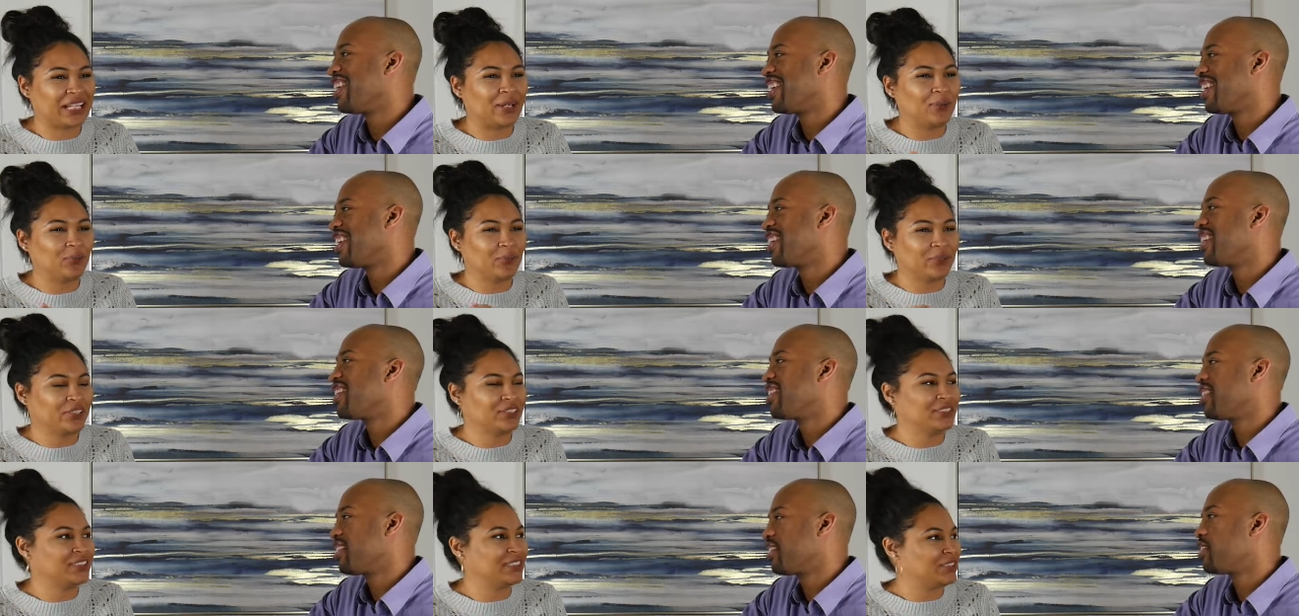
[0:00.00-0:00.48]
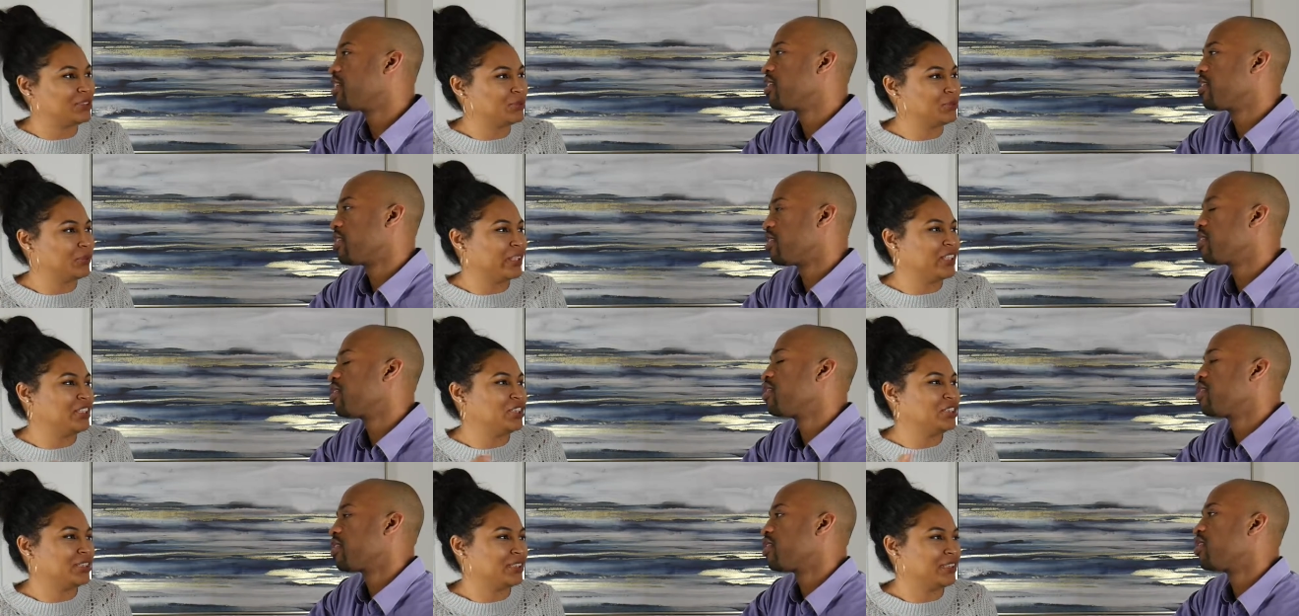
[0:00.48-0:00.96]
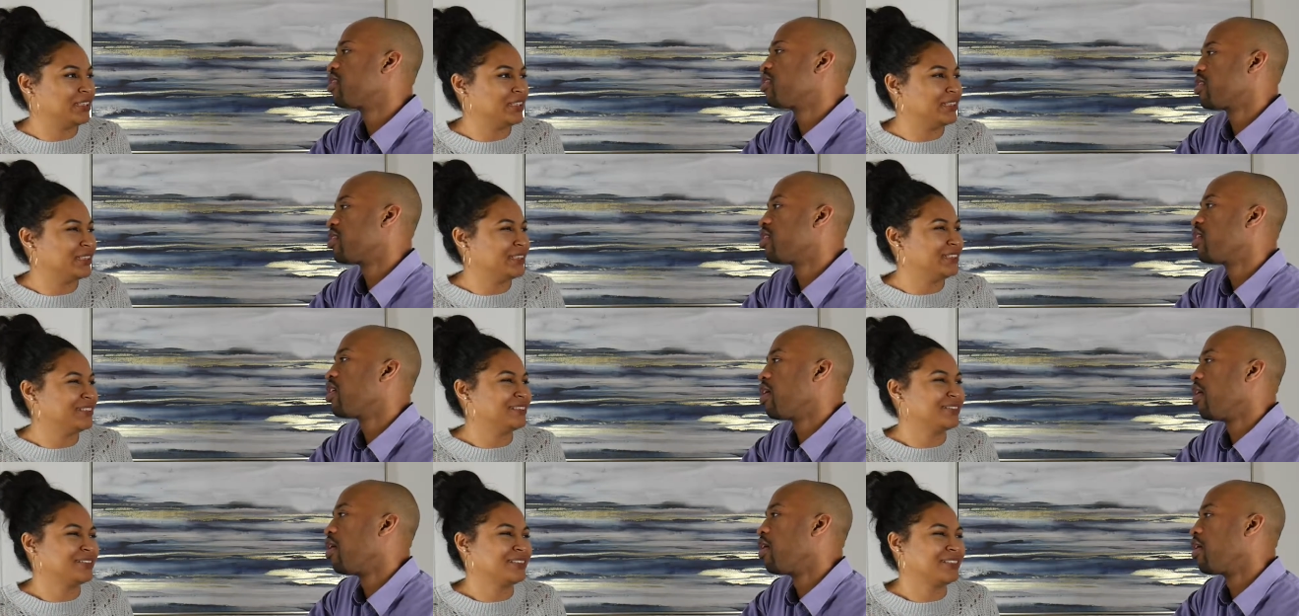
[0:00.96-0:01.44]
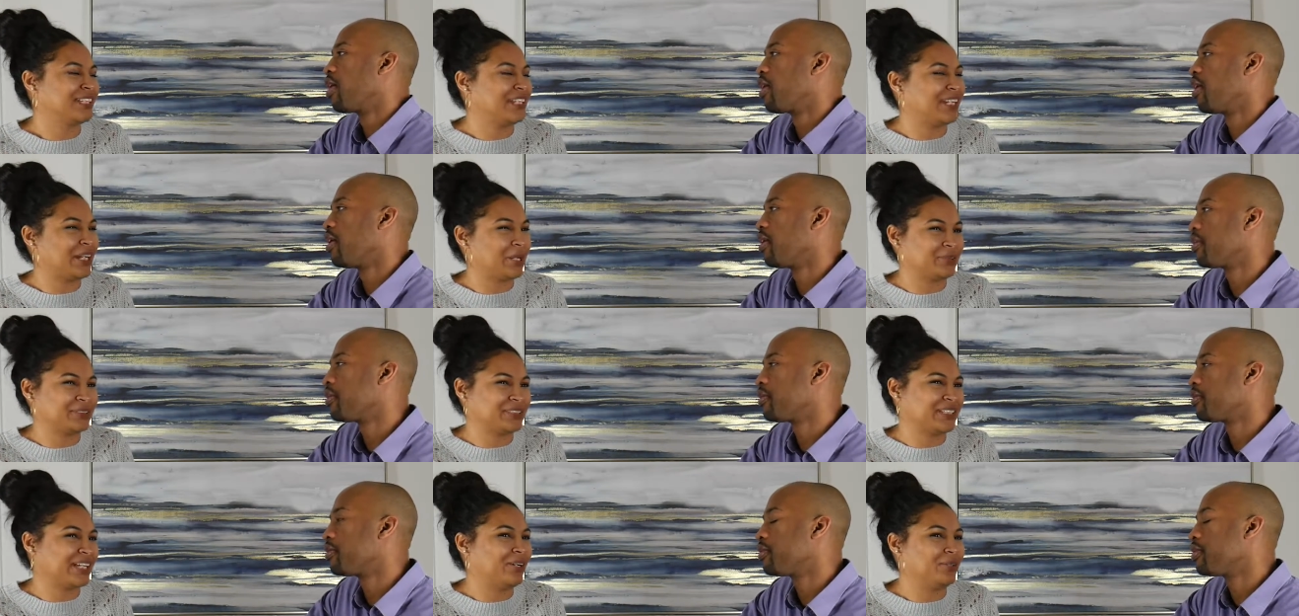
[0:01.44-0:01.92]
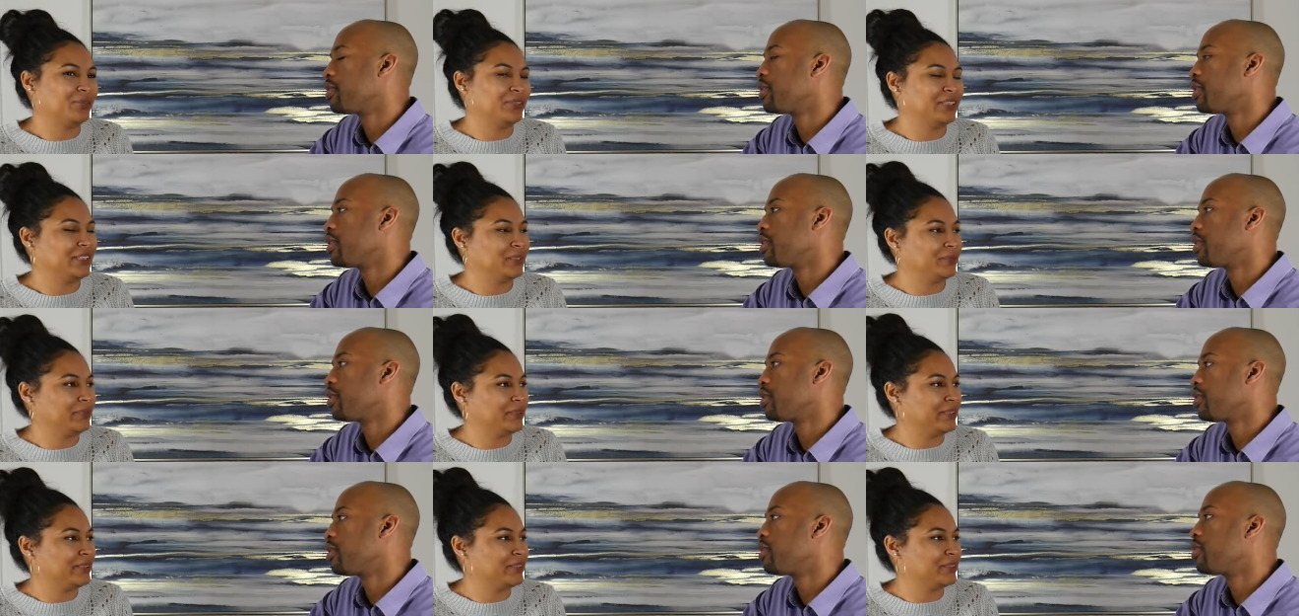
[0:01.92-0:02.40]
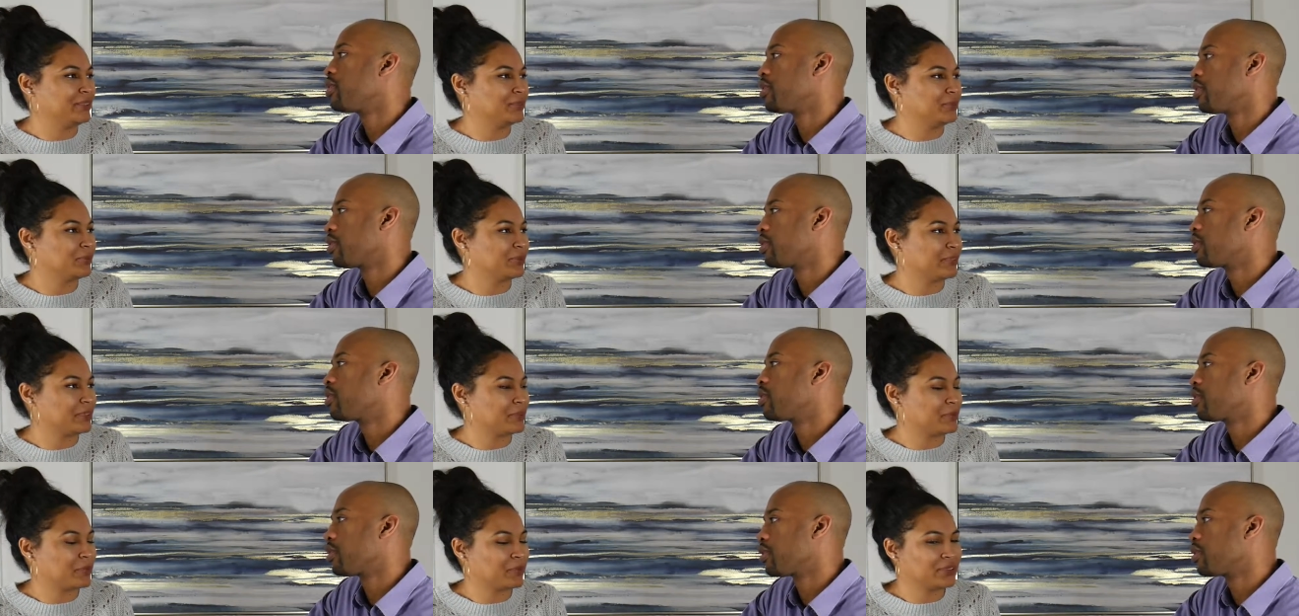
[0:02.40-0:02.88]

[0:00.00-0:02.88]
Speaker 1: like weird situation, okay. and I was like, I don't need to be with this